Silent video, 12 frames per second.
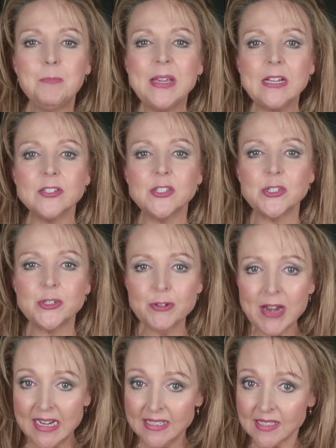Because
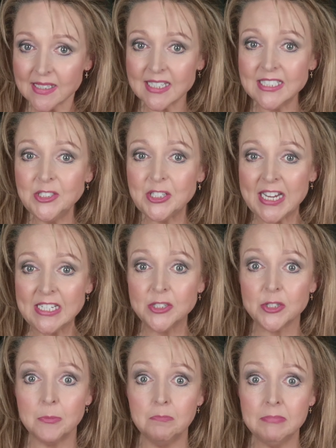stress can
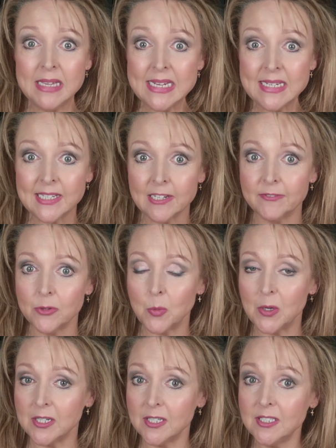change the meaning of a
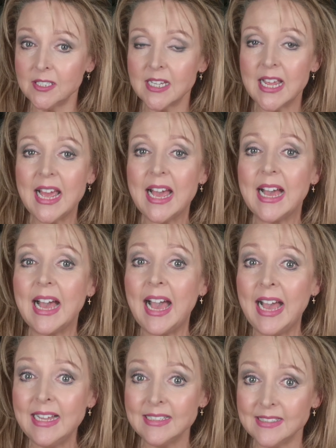word,
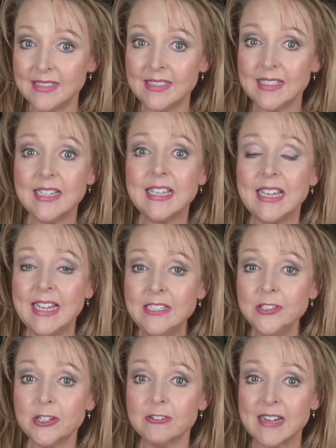and
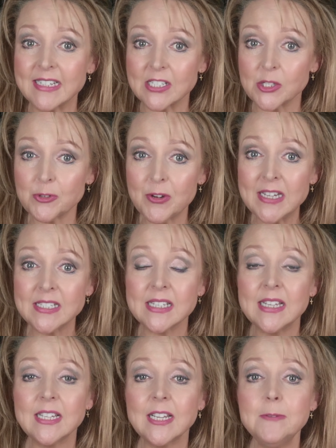incorrect
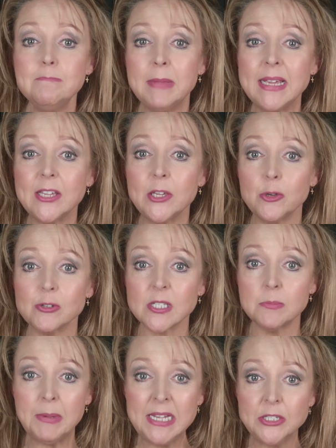stress can make your
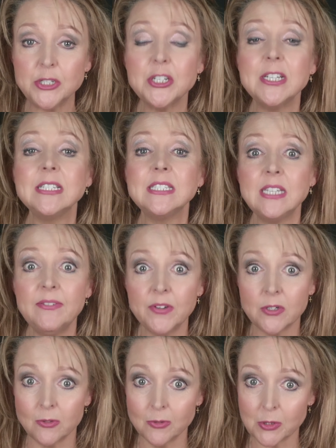speech
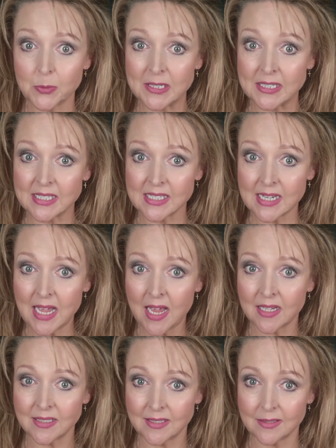difficult to
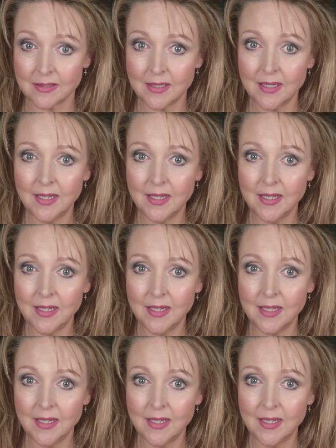understand.